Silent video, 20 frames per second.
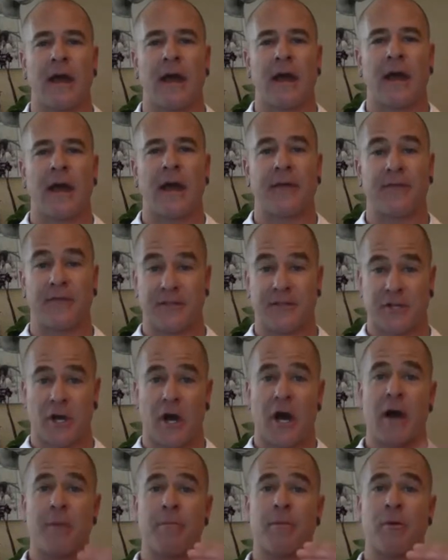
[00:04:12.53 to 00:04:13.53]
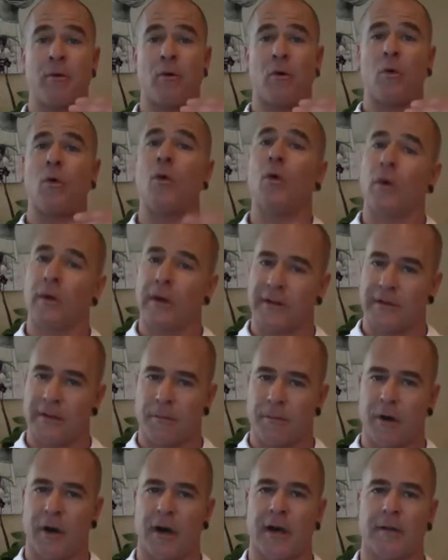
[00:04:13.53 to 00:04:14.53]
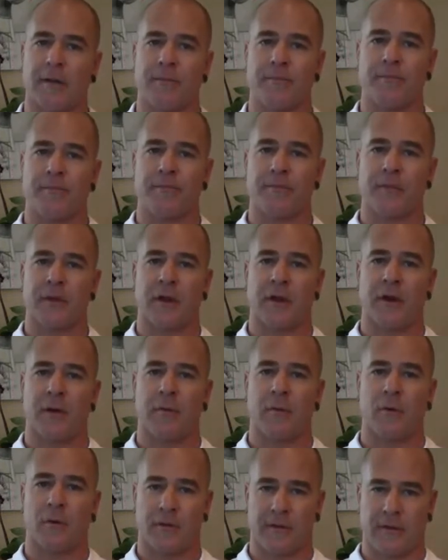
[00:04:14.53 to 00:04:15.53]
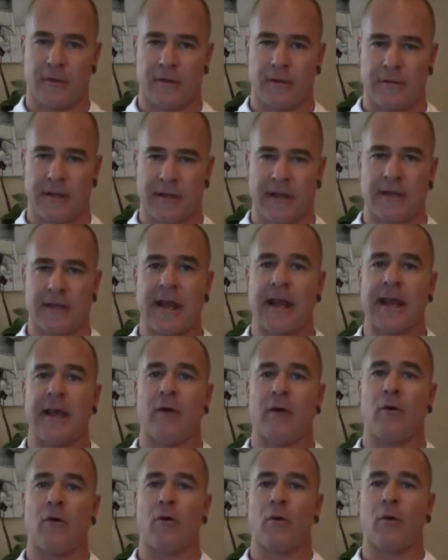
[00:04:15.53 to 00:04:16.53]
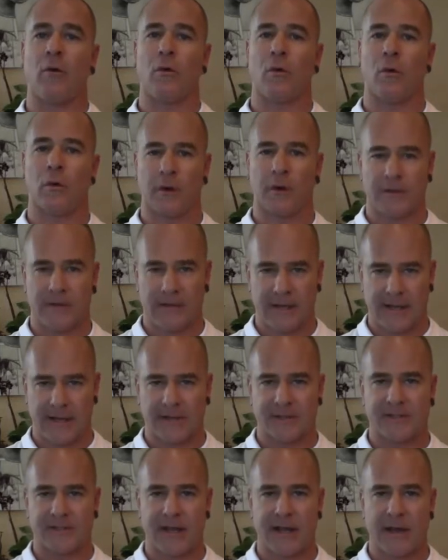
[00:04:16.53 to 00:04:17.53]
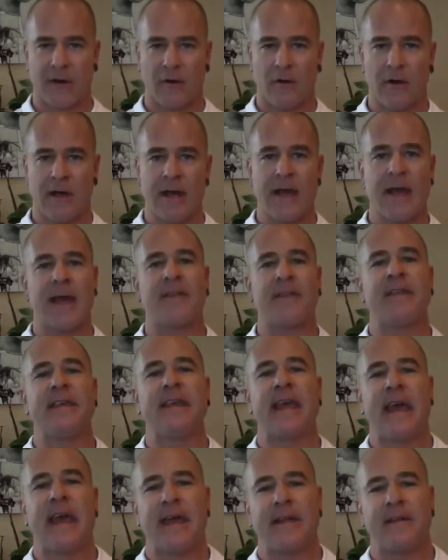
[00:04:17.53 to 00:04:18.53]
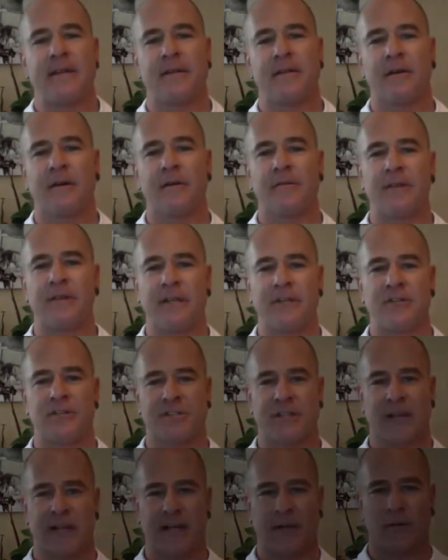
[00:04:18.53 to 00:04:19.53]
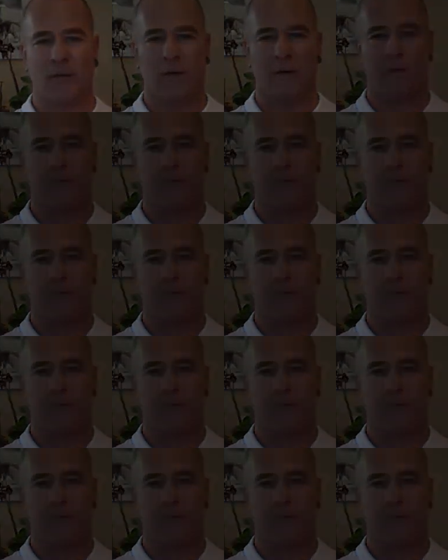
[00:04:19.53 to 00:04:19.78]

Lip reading: at the top or at the bottom, or the inhale or at the exhale, at the end of each cycle.